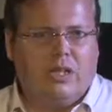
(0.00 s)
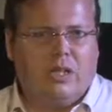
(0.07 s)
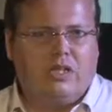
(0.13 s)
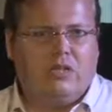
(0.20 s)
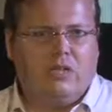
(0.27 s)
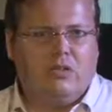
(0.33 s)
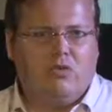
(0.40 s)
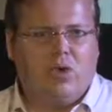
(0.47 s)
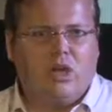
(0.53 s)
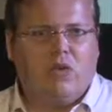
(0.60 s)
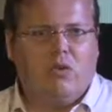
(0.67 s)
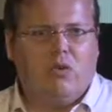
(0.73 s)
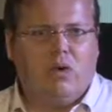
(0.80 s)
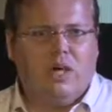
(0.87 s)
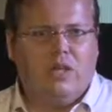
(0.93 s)
lesson
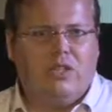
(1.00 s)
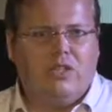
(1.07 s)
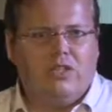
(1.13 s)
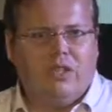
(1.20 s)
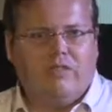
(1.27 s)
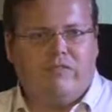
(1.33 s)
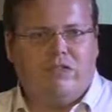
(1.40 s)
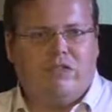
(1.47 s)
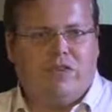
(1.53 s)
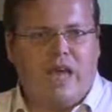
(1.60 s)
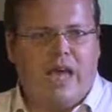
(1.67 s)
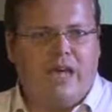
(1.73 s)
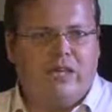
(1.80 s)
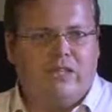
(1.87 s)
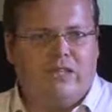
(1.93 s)
101 is you have to
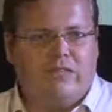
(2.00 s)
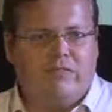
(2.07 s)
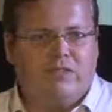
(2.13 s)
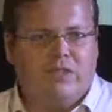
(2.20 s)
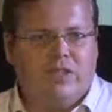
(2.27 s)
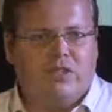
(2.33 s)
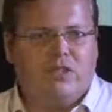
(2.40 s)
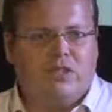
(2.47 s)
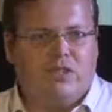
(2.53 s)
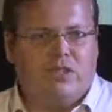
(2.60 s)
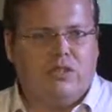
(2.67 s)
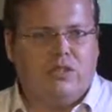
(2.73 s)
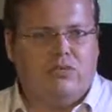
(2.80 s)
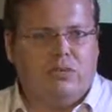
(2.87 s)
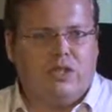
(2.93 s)
try it, and if it doesn't
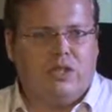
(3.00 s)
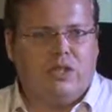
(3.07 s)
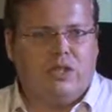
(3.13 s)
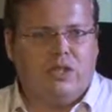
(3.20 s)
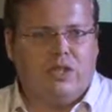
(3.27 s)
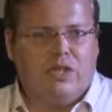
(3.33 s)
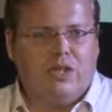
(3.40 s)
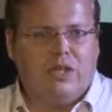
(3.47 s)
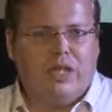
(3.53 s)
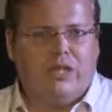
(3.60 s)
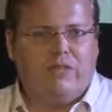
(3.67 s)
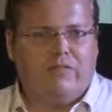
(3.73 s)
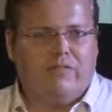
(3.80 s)
work, let